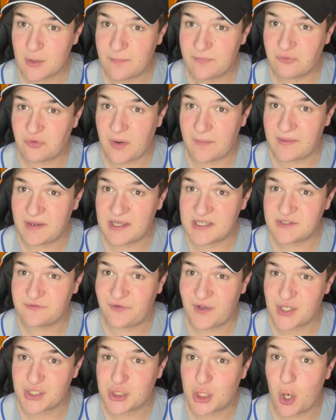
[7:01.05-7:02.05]
be grabbing his
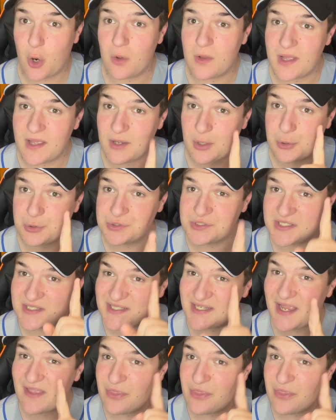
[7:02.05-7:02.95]
first goal at Hull City